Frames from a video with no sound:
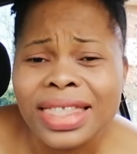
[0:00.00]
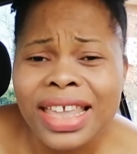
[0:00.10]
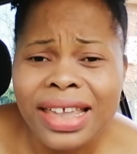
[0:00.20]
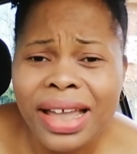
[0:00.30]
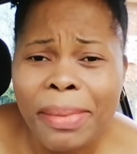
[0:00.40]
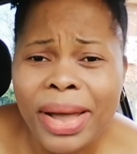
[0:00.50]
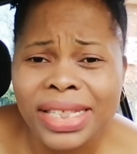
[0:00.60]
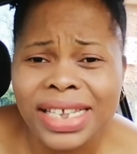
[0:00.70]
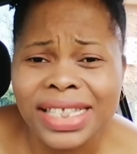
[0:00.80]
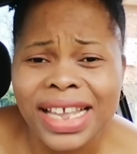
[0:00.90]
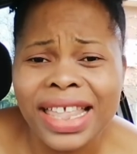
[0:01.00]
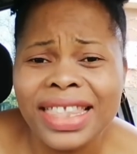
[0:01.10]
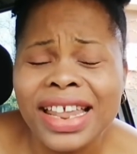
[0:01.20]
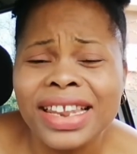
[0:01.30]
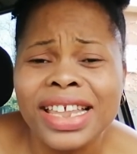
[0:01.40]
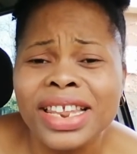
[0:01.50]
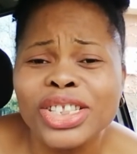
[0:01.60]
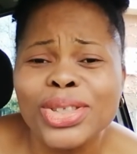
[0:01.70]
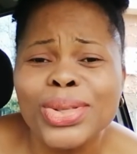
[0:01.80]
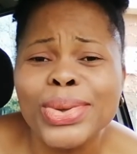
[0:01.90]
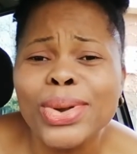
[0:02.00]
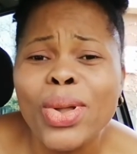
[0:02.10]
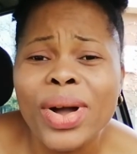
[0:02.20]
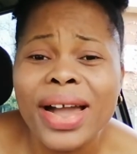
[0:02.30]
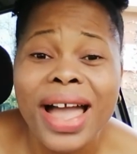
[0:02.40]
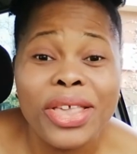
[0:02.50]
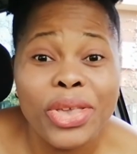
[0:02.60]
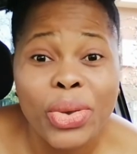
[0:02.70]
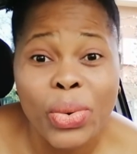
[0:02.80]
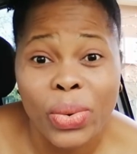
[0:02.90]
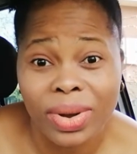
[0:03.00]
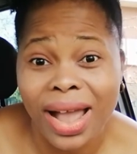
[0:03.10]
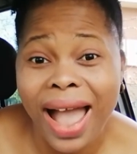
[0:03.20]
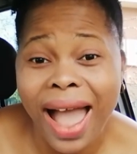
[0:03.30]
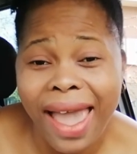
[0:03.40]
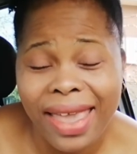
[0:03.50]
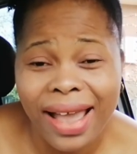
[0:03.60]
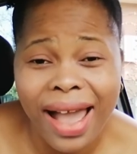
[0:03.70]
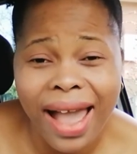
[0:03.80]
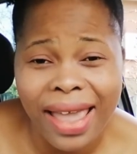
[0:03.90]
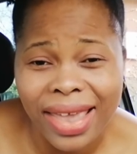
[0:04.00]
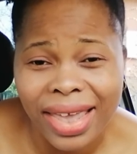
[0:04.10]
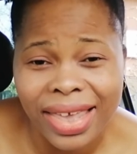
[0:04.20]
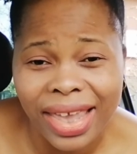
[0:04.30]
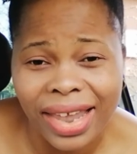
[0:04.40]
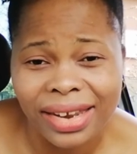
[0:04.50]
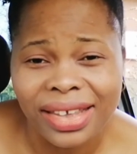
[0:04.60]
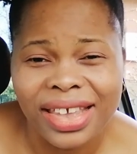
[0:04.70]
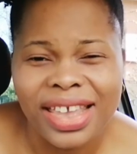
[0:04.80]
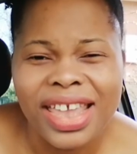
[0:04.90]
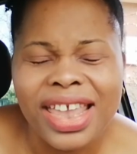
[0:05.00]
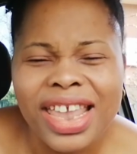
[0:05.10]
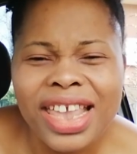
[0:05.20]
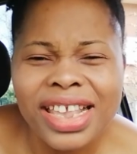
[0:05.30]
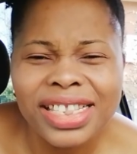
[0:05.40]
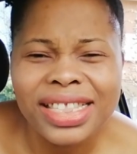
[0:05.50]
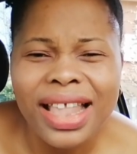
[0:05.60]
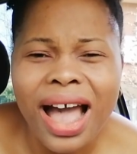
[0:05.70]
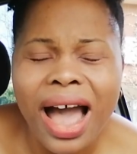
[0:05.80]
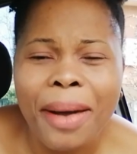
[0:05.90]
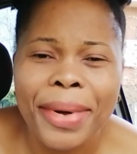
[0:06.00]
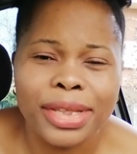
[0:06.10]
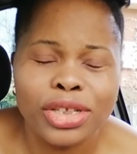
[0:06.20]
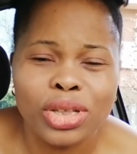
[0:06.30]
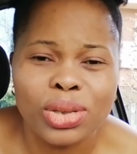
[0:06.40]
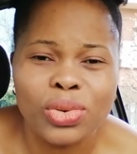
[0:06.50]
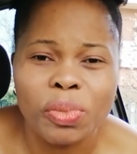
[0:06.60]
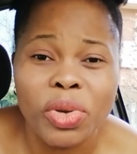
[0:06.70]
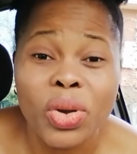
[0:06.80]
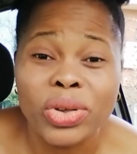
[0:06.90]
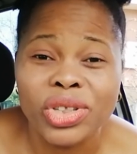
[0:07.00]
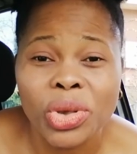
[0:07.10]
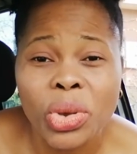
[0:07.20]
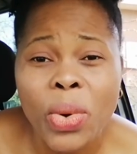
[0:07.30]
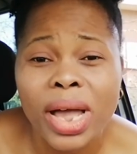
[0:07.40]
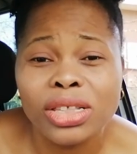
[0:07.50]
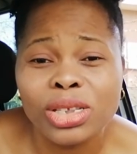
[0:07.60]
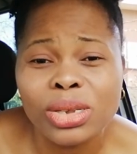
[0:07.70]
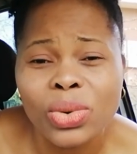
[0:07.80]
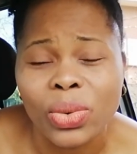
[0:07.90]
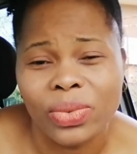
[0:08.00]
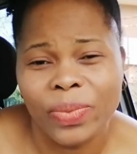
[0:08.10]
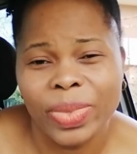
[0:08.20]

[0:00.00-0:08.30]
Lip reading: think about it, and then it is no longer you, I again. It's not about two, because you are too